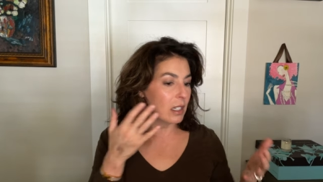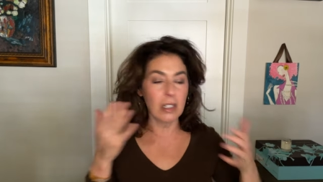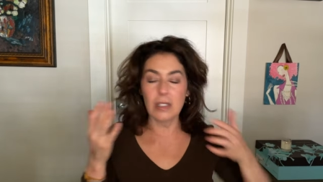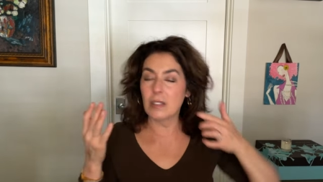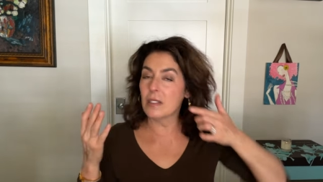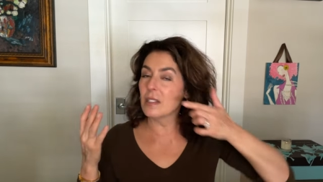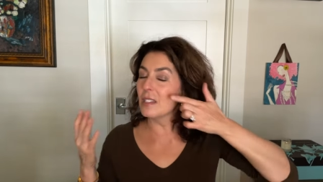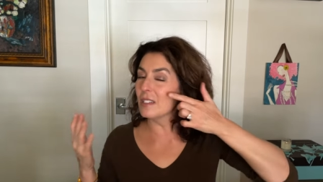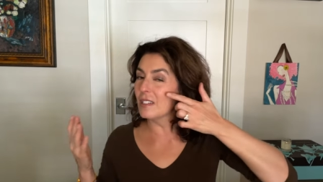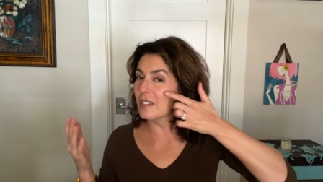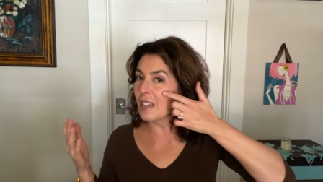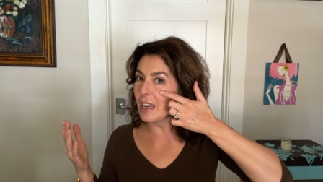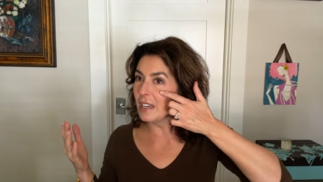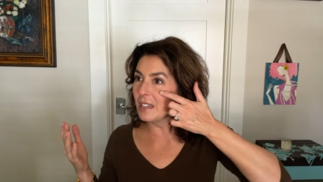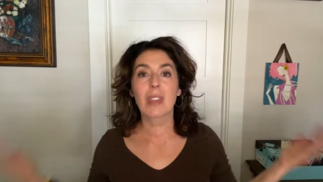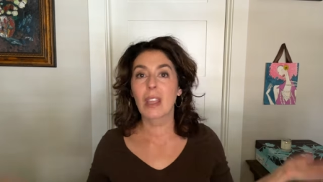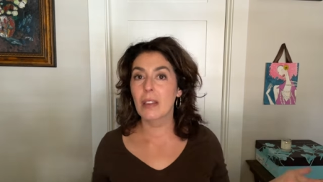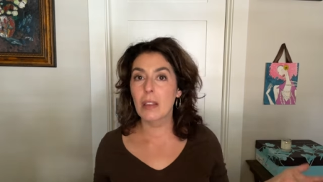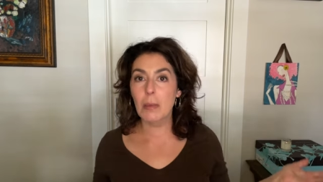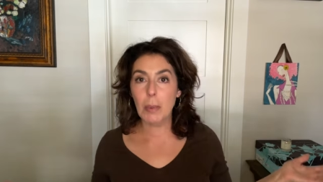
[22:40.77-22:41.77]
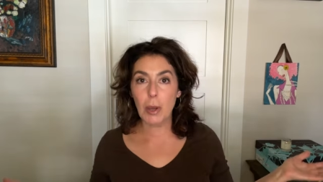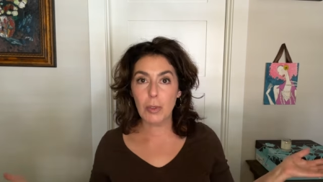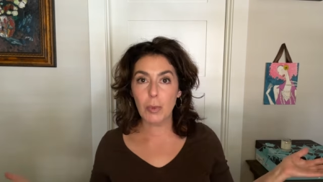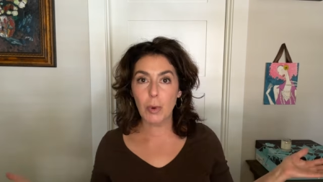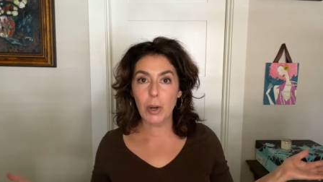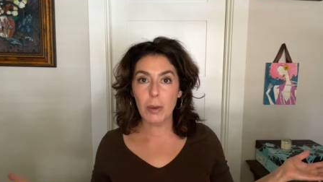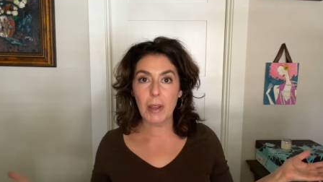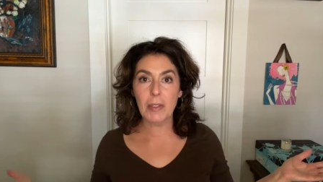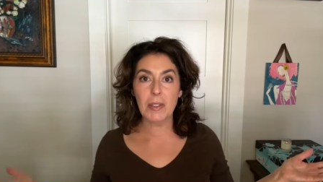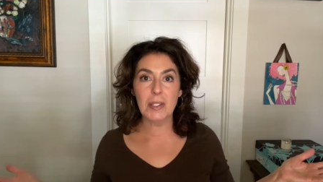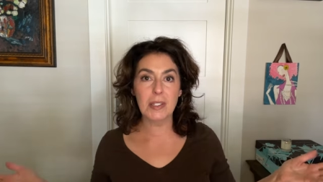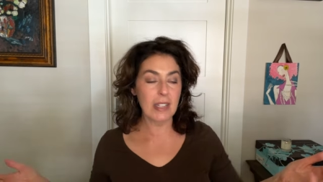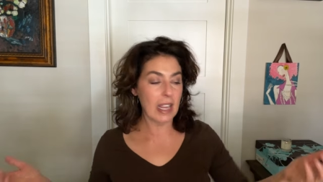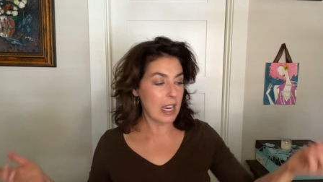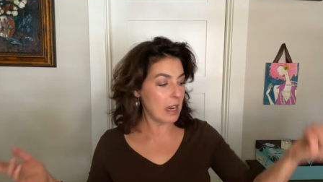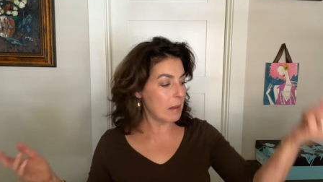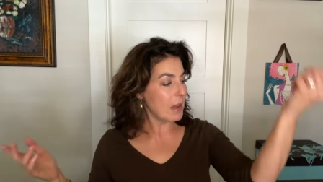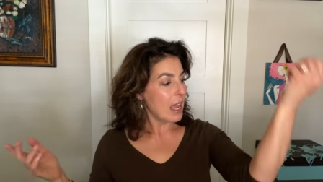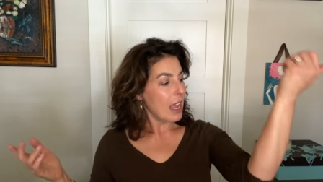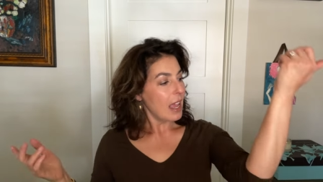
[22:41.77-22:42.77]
It's this side. They both wear about the same.